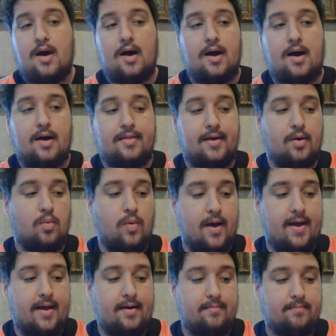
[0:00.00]

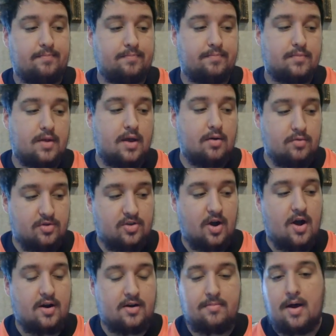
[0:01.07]
it was
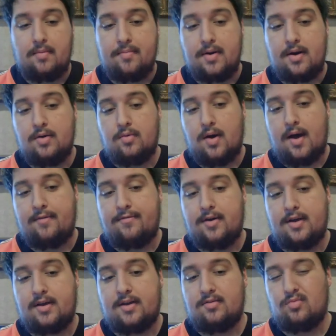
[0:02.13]
talked about, but I feel
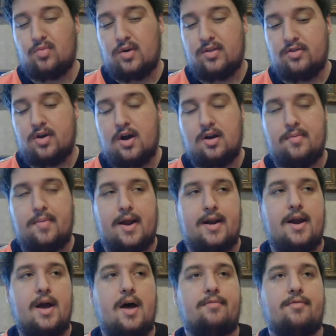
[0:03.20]
like it wasn't talked about
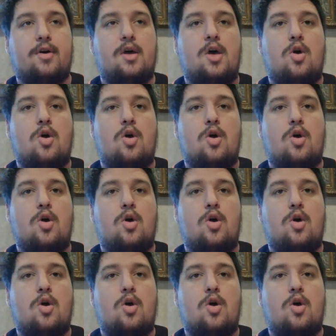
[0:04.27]
enough,